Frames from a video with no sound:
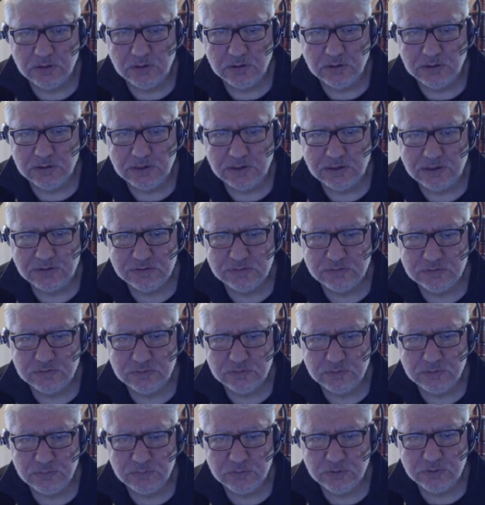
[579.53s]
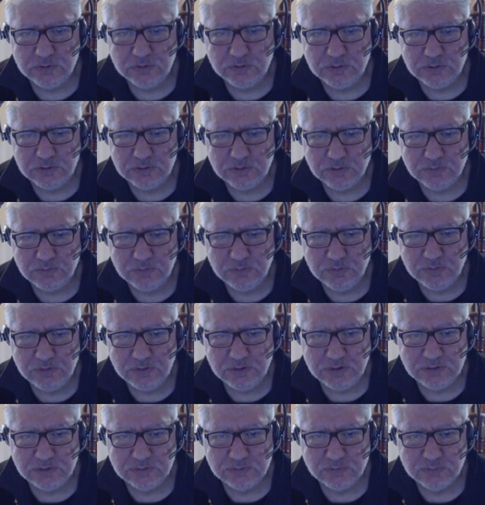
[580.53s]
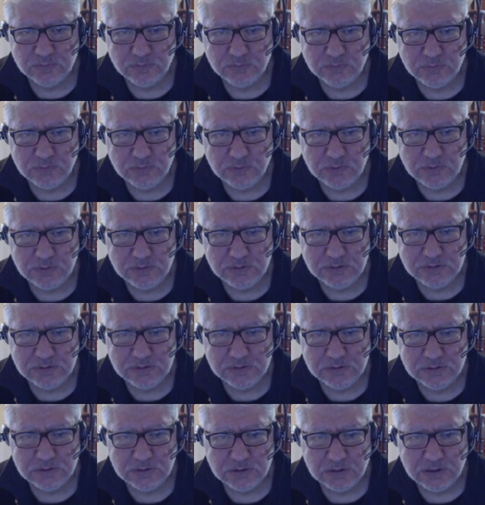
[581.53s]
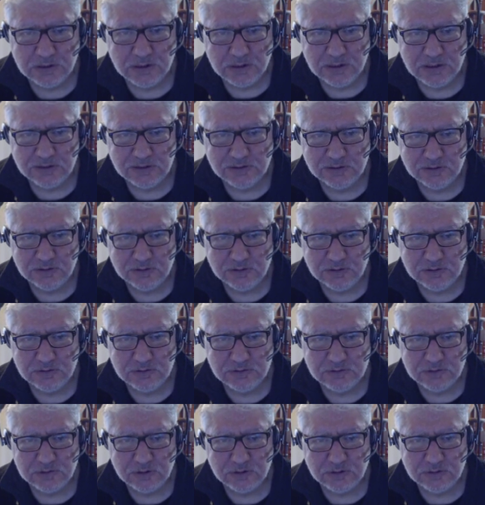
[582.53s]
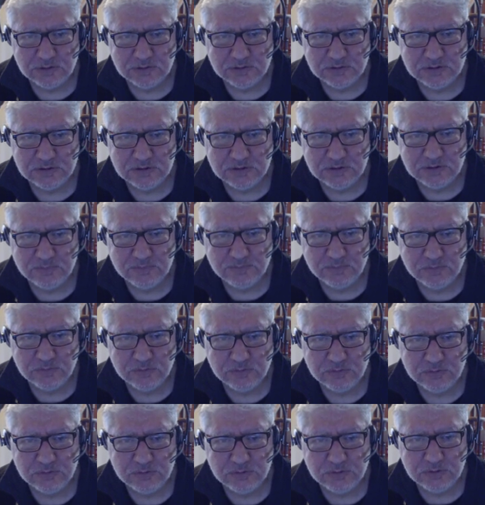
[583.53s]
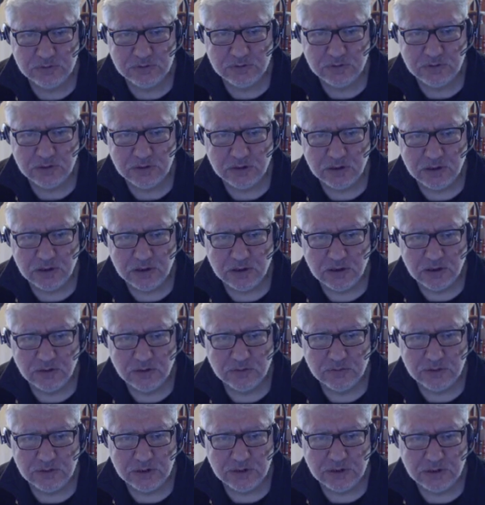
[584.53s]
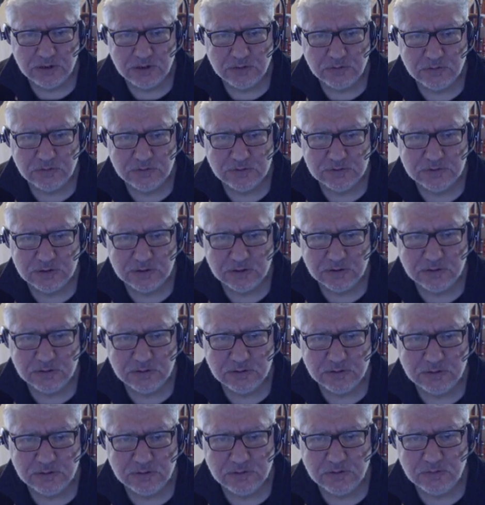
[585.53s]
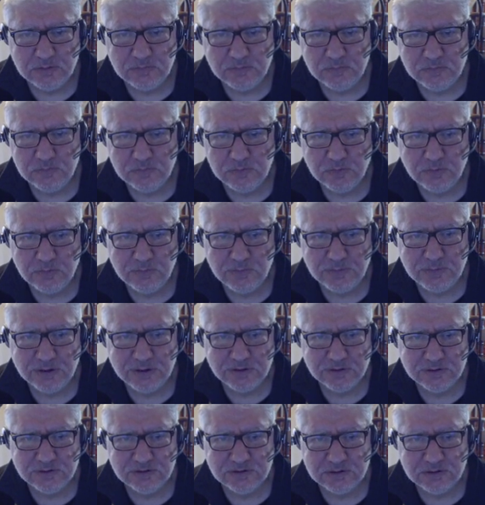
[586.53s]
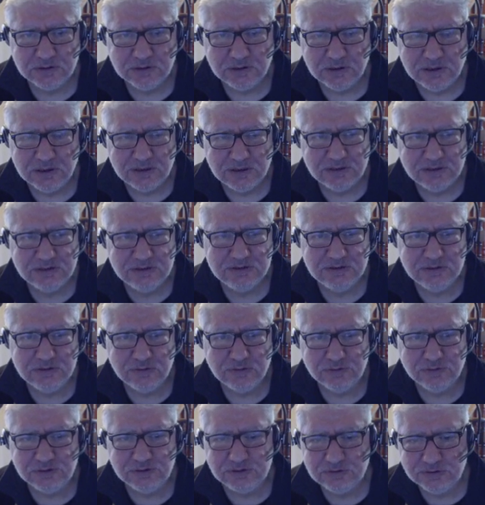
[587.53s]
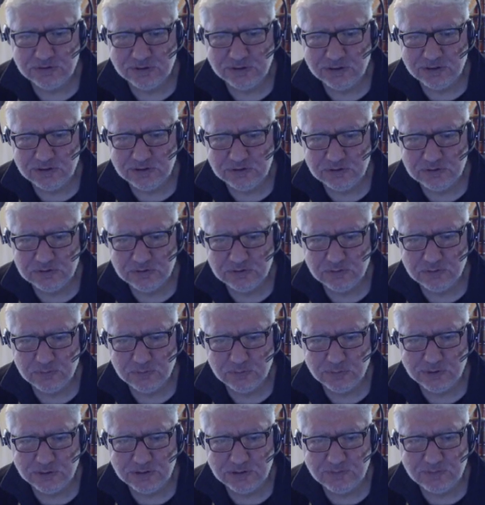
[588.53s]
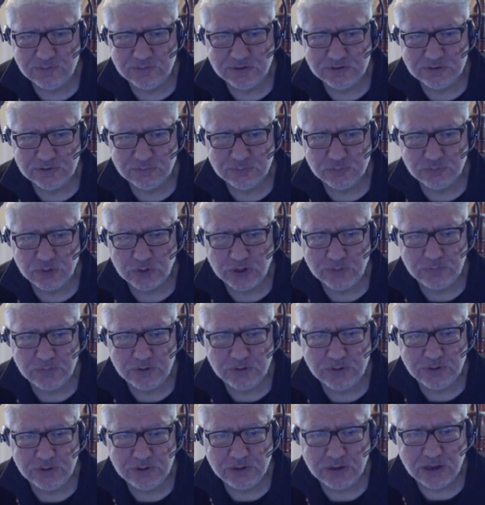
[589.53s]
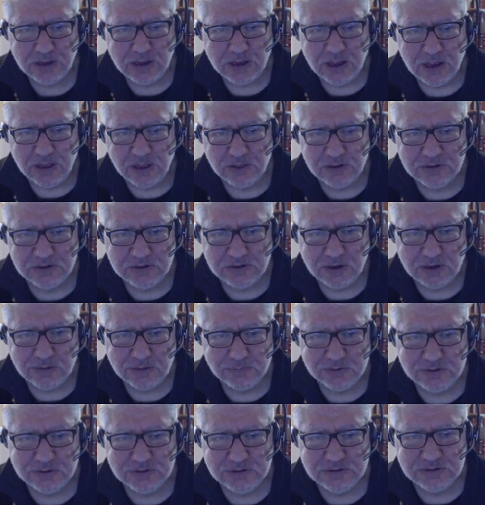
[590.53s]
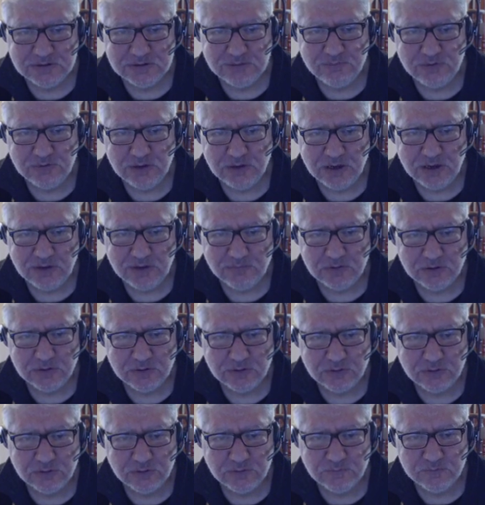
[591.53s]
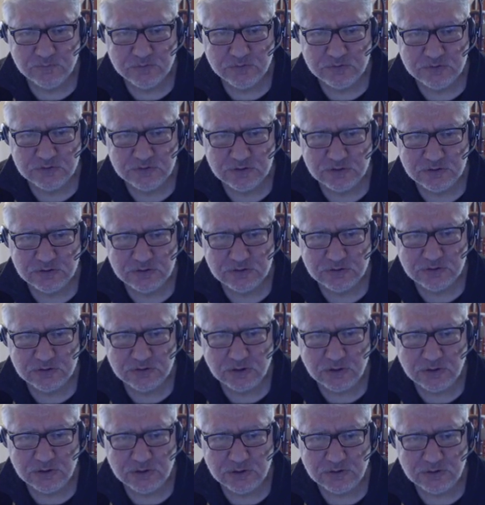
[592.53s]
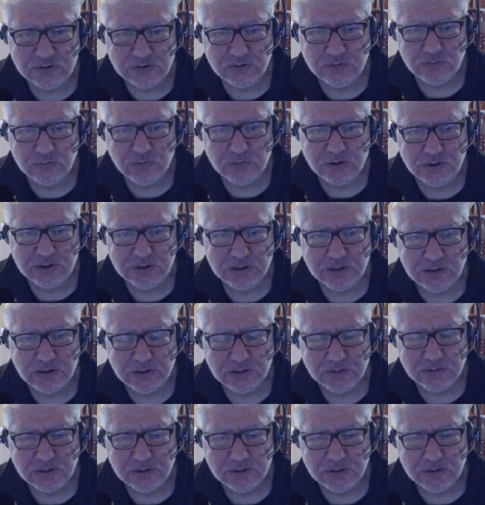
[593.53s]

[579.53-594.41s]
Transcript: Lazarus 3.0 on your computer, that's what we want. It's going to install in the C folder, create a new secondary. No, we'll make this, this is the only installation, so we'll leave it as the primary. This option is if you have a current version installed and you don't want to